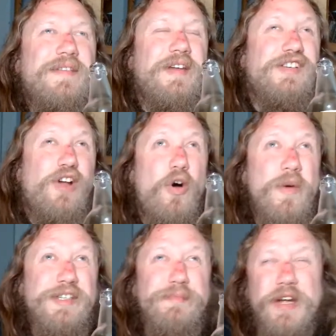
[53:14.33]
There's
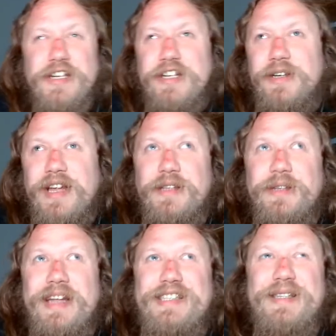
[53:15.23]
always a project to get to.
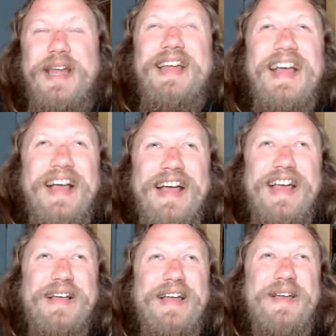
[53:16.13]
That's
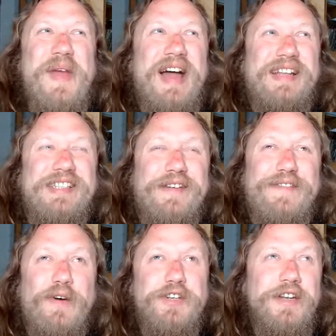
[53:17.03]
that. That's
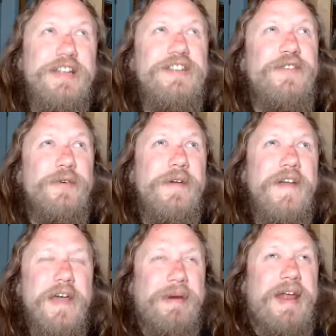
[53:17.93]
unfortunately true.
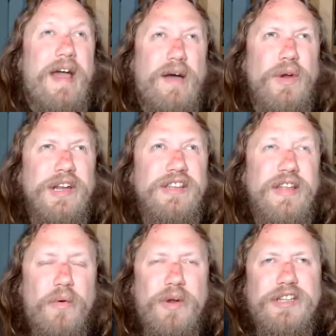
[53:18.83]
But I want
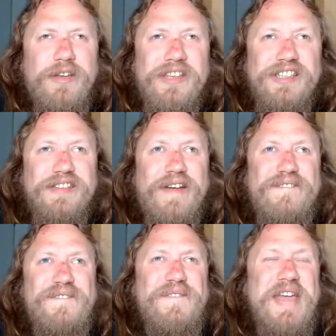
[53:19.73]
to do this
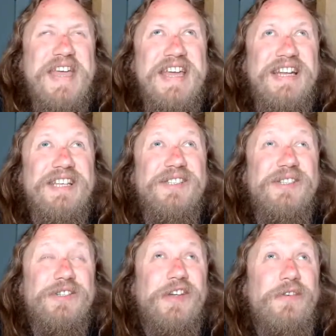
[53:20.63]
fairly
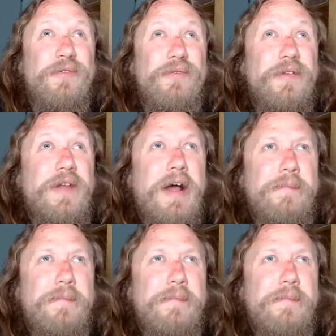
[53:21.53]
soon.